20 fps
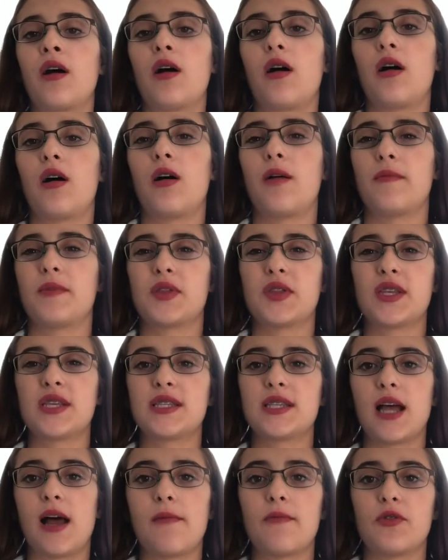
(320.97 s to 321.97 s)
And
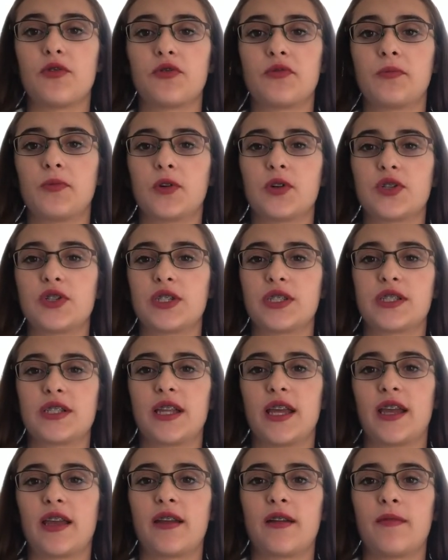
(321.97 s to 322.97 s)
this time it was more just
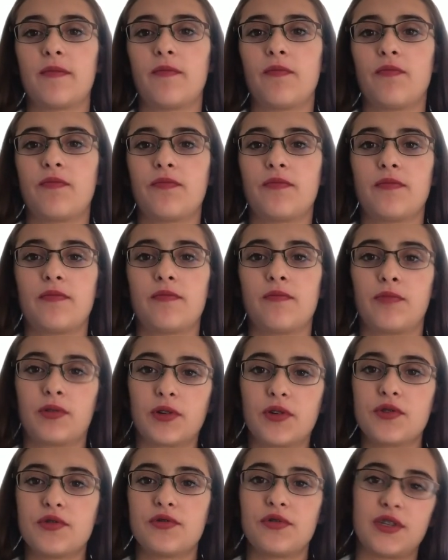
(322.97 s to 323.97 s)
like
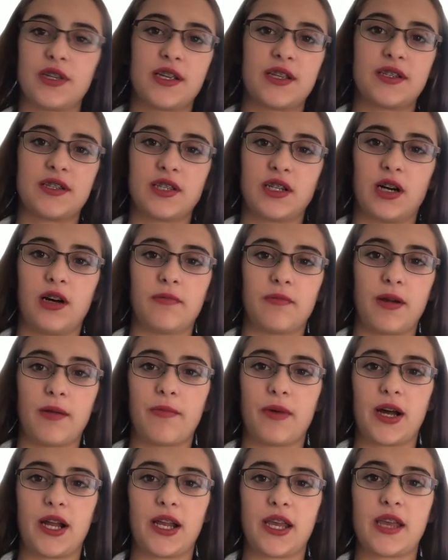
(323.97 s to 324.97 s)
bruises on my
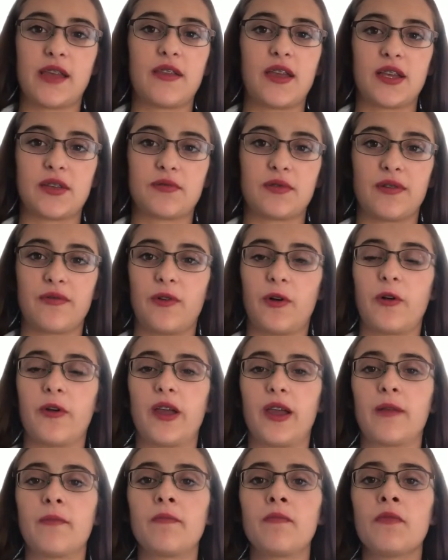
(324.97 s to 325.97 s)
body. That's what it felt
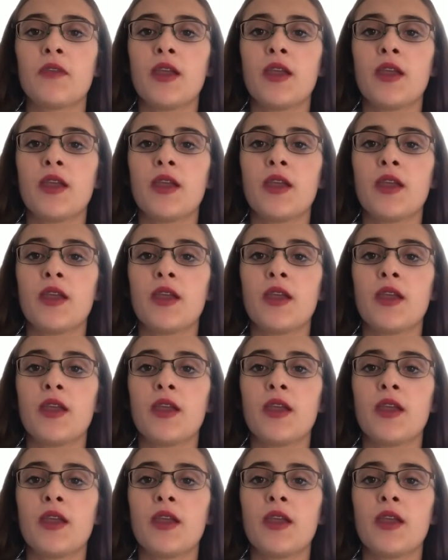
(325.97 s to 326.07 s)
like.